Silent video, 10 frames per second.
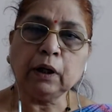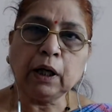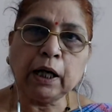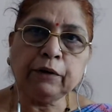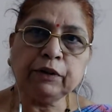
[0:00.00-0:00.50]

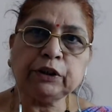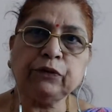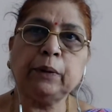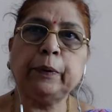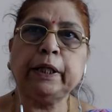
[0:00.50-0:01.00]
and which
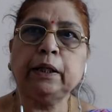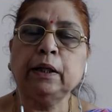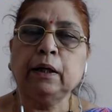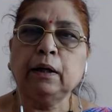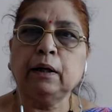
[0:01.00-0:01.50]
will be
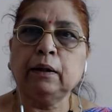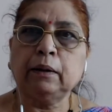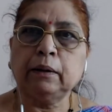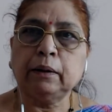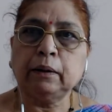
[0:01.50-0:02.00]

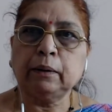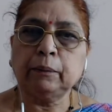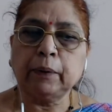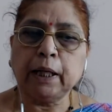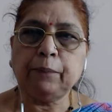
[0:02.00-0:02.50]

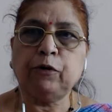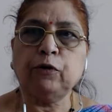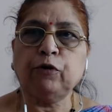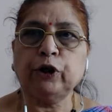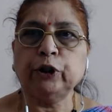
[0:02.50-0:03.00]

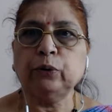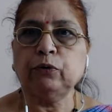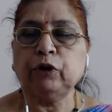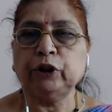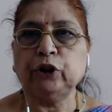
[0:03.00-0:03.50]
helpful for
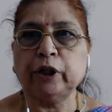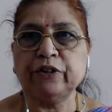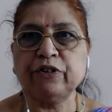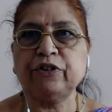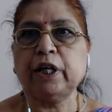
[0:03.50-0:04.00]
you for your
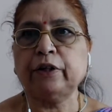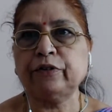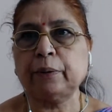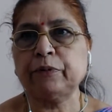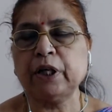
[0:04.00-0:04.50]

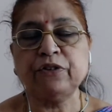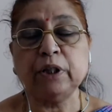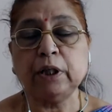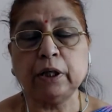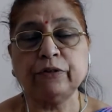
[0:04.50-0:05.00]

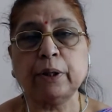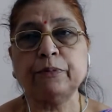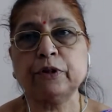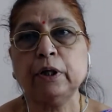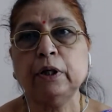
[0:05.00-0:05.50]
SEE
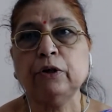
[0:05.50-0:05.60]
exams.